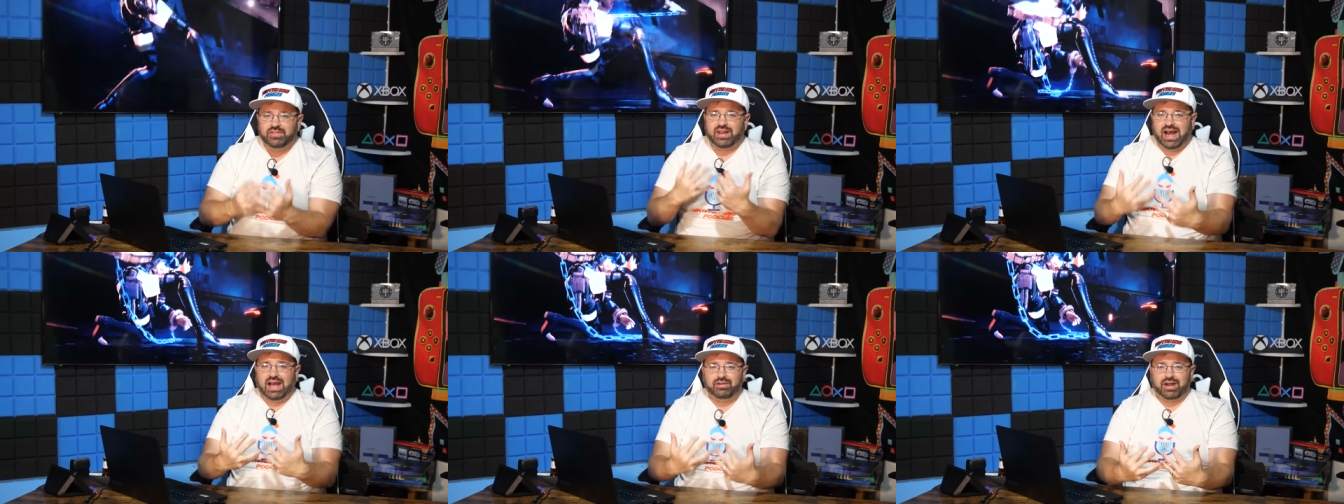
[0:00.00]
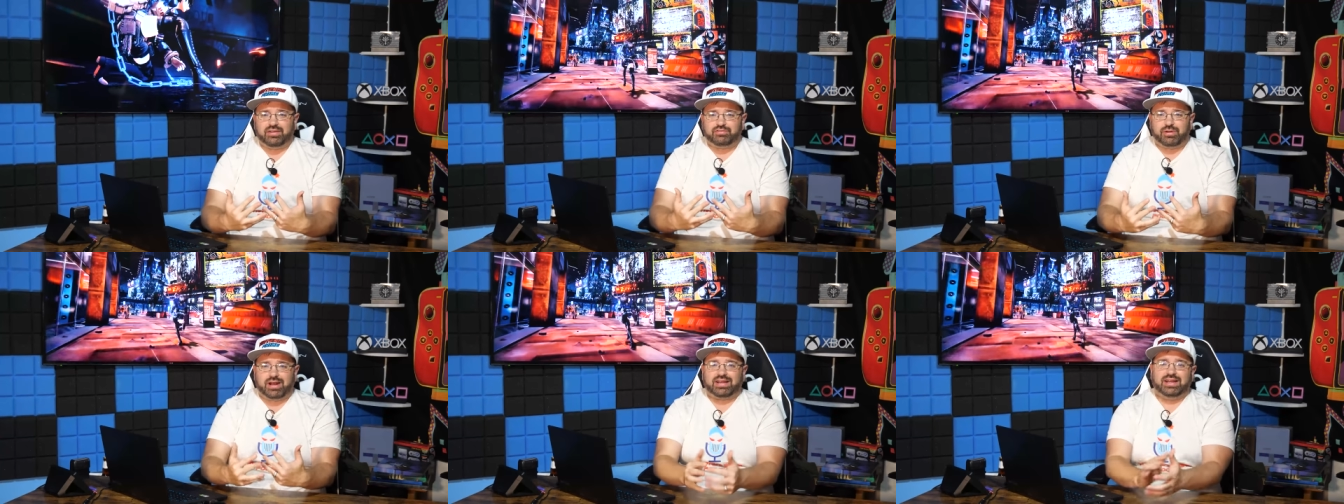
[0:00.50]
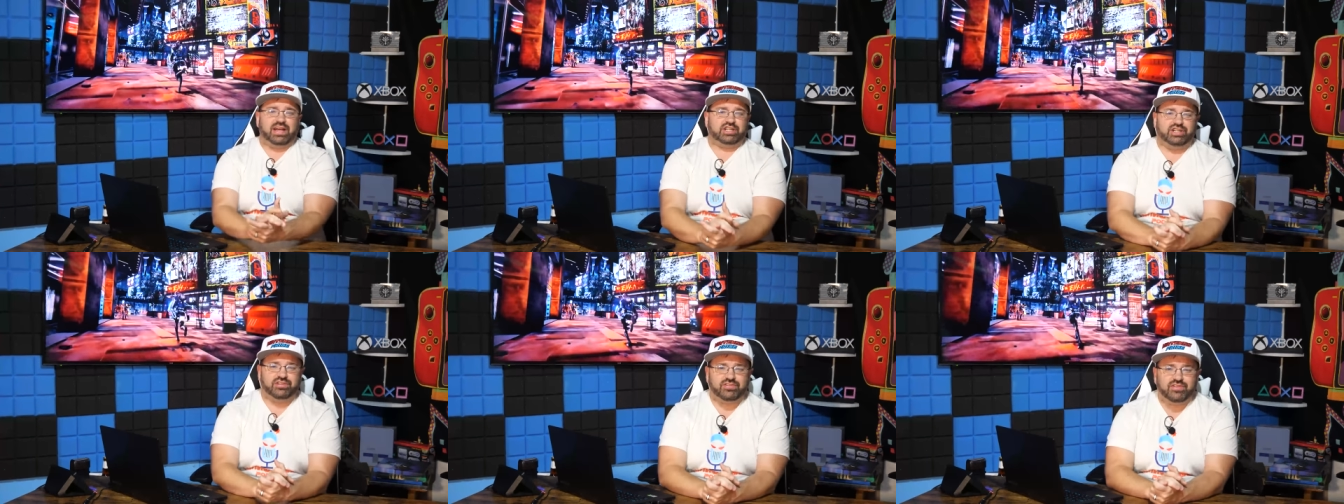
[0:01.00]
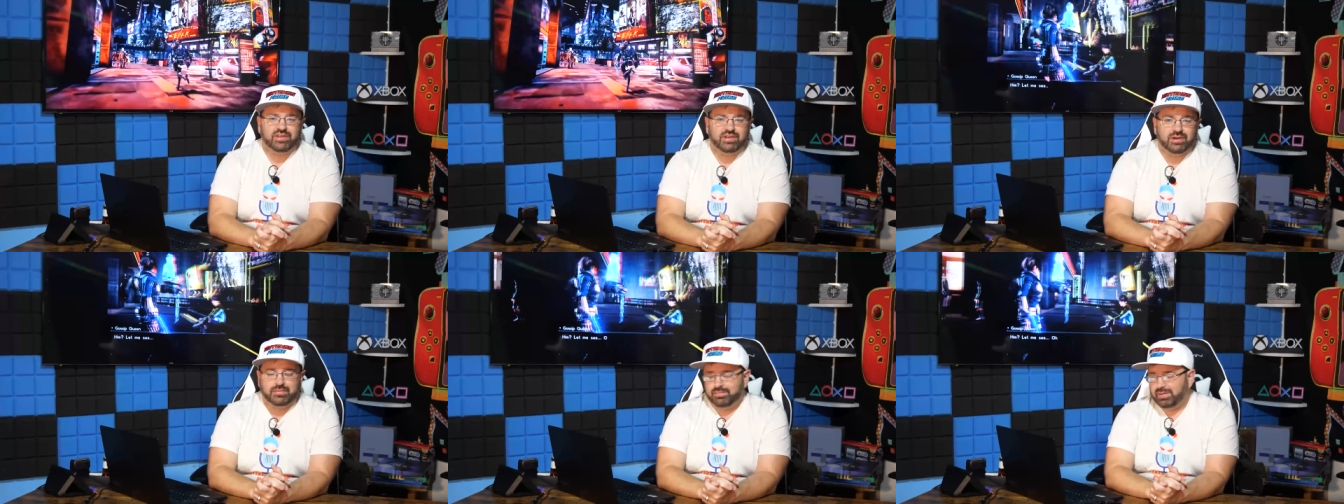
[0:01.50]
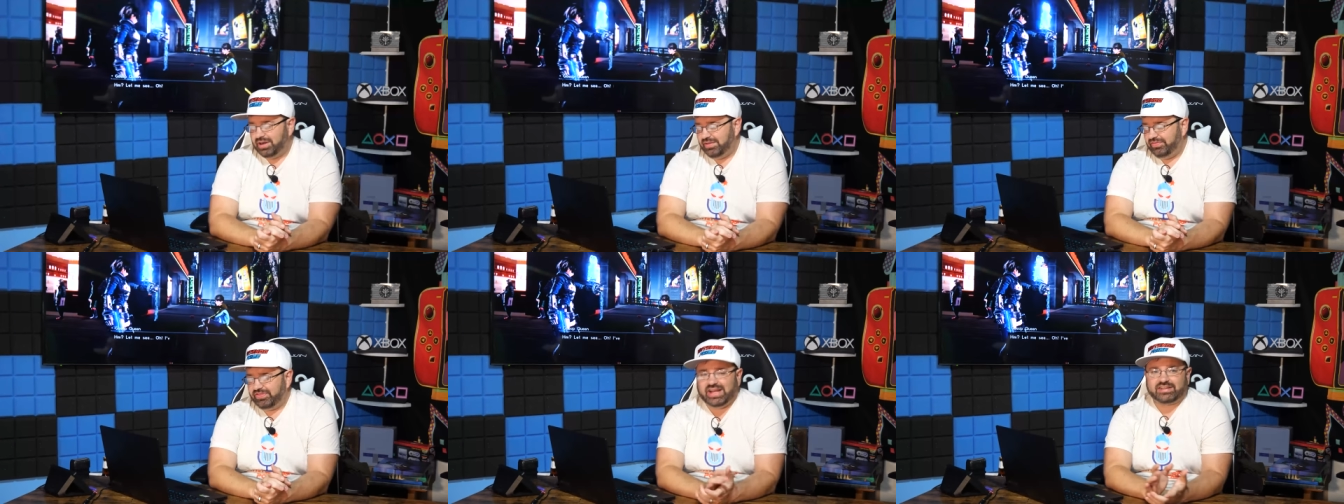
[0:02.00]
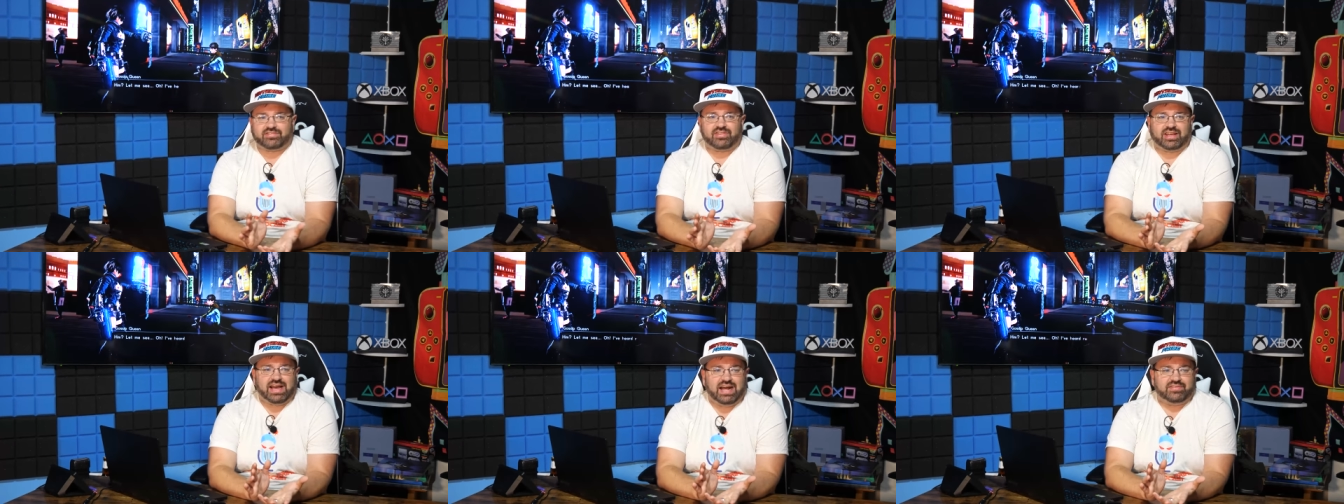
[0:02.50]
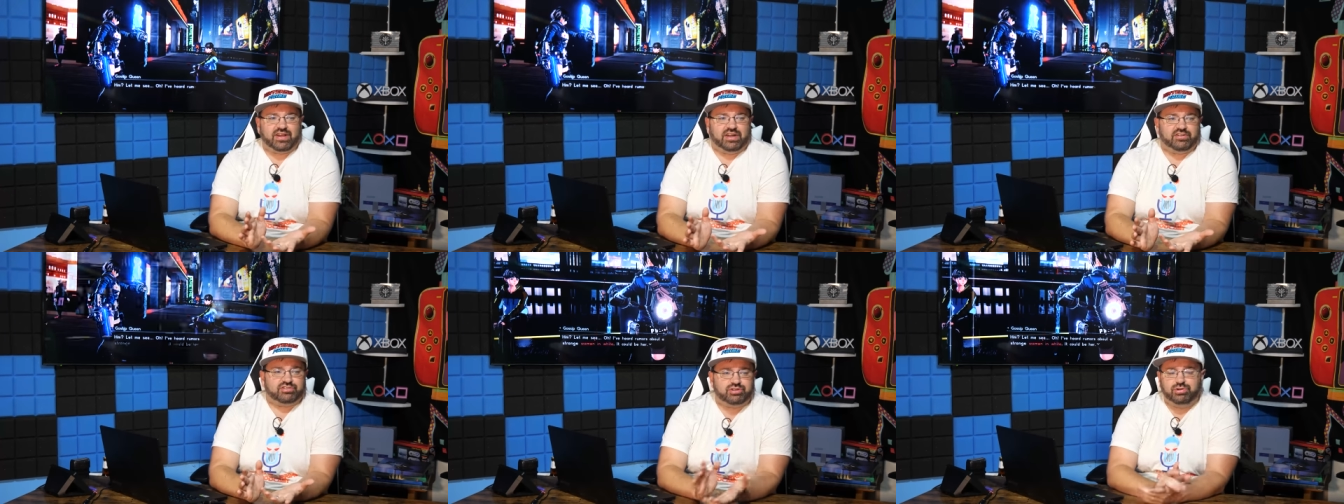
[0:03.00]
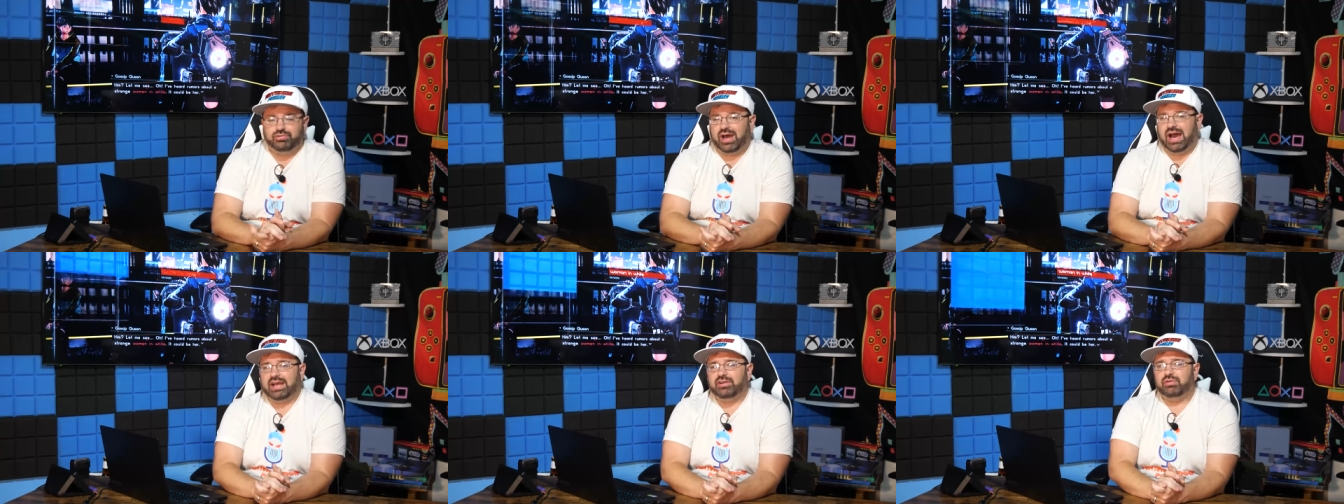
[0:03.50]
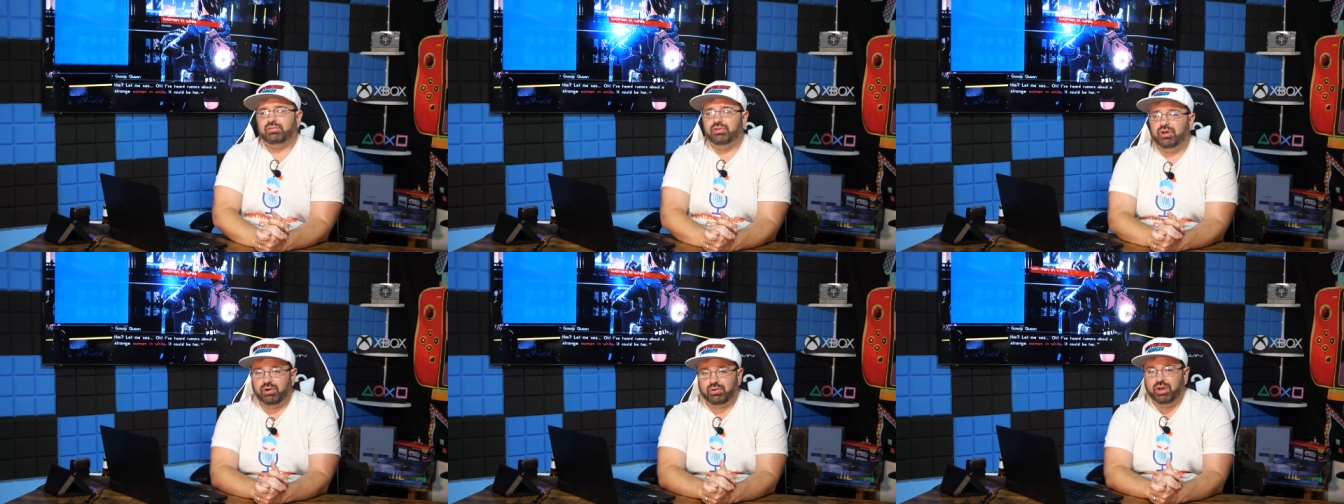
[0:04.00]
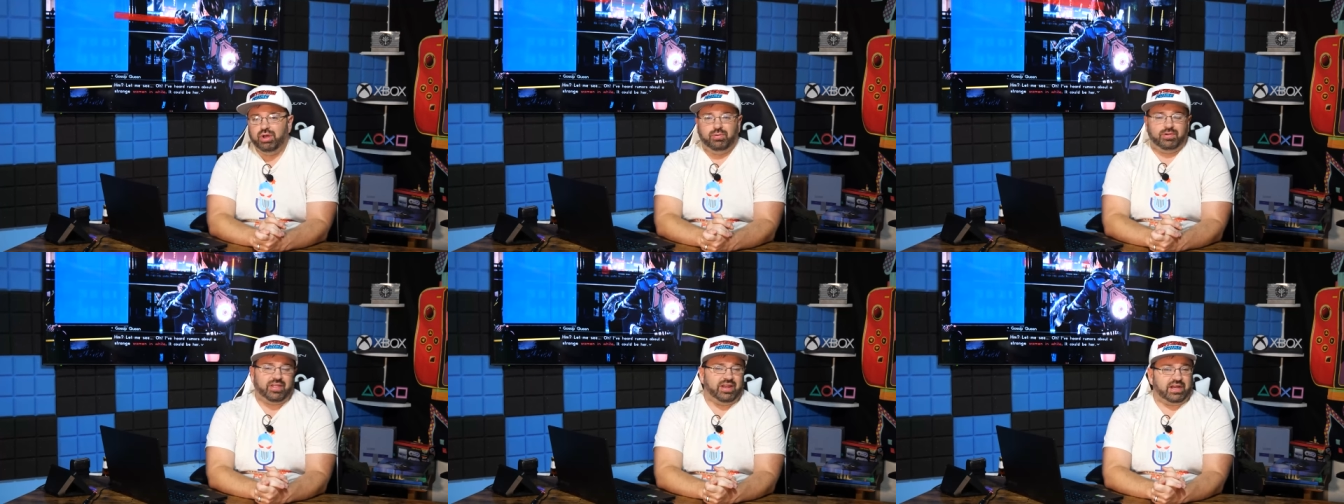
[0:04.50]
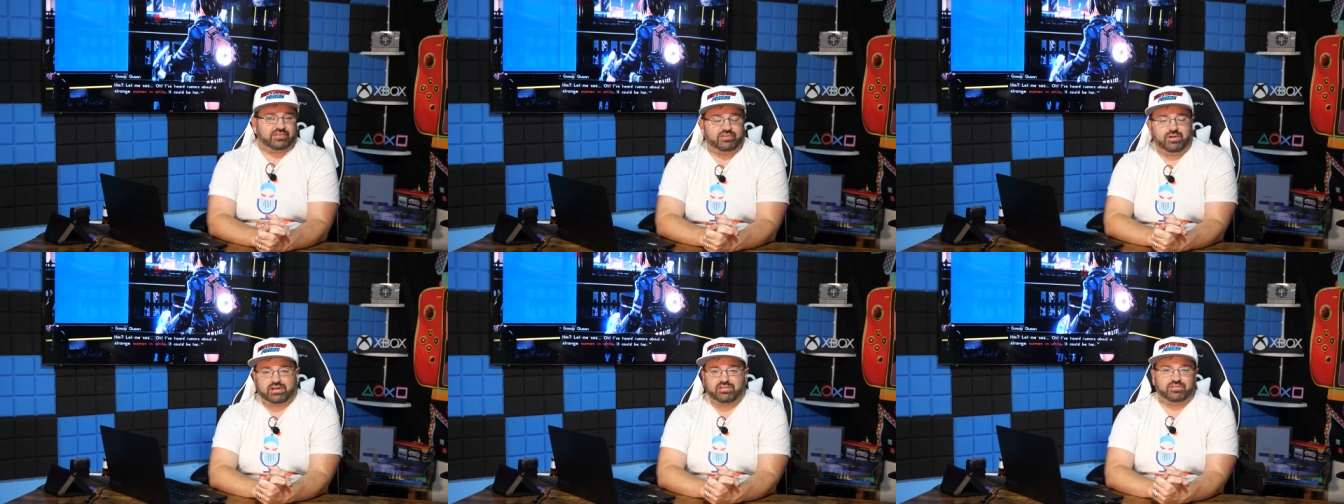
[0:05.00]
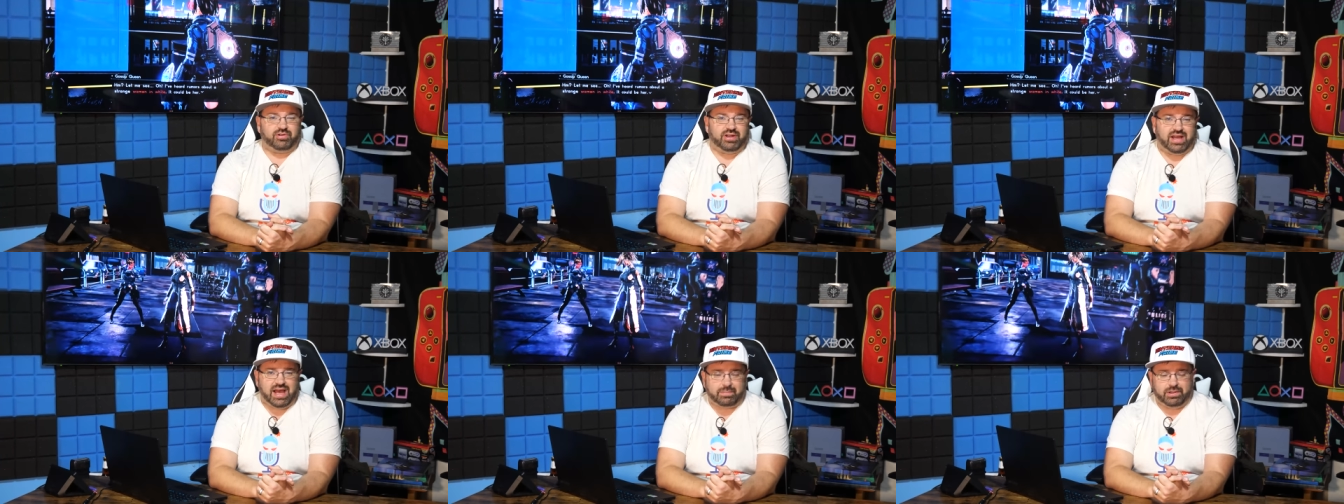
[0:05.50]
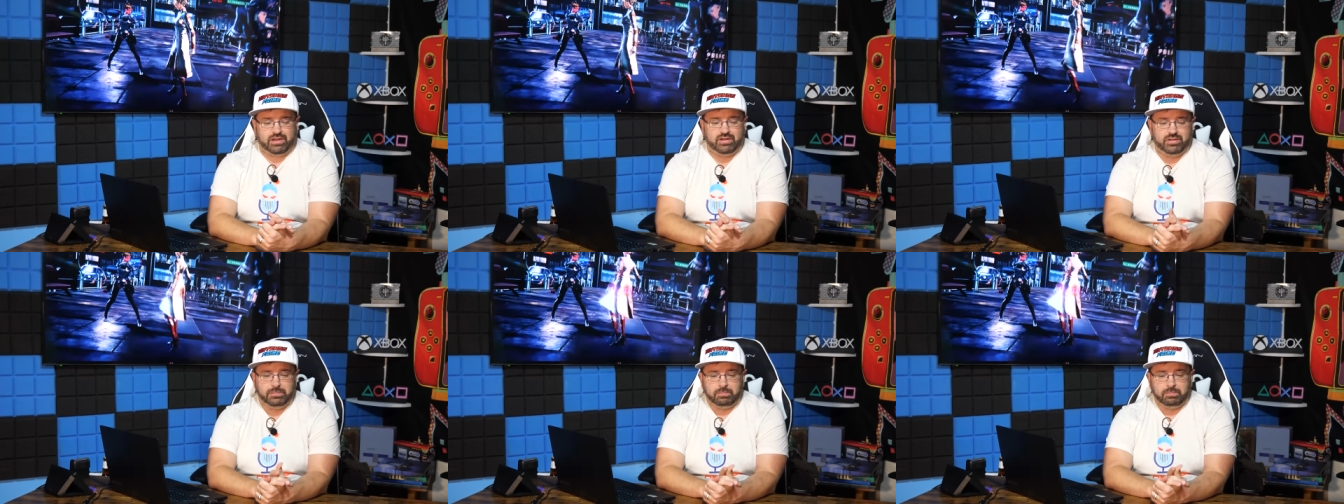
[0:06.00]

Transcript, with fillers: that I don't have direct connections, but that's the God's honest truth. I don't know when the next Direct is going to happen.